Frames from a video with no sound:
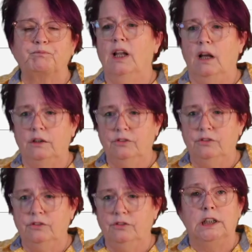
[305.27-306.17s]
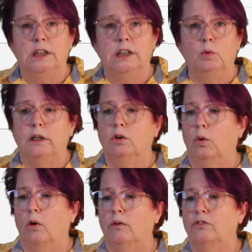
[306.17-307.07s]
7-day-a-week
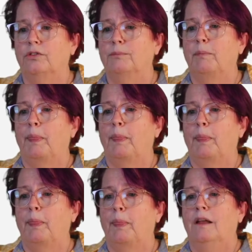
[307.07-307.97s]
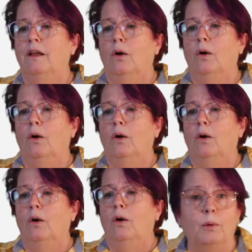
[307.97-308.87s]
course. Okay,
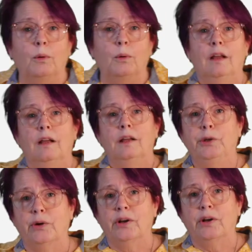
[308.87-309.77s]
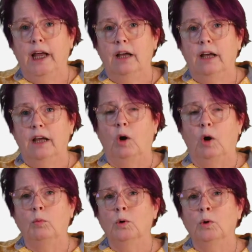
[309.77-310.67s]
so you're going to have some
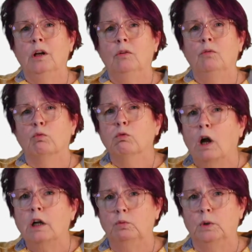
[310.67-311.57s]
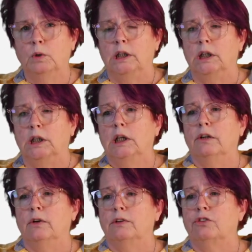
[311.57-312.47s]
homework right away. There
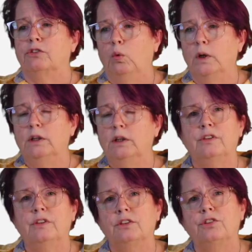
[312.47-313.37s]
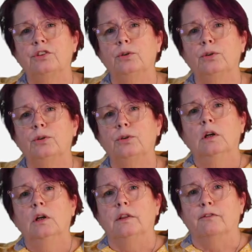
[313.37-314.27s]
is a quiz that's due
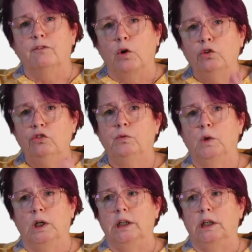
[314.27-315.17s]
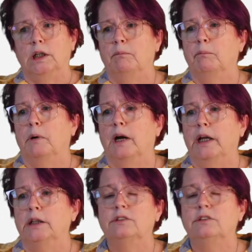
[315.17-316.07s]
the first Friday by
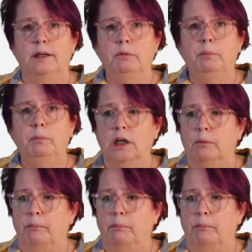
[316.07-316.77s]
10 p.m.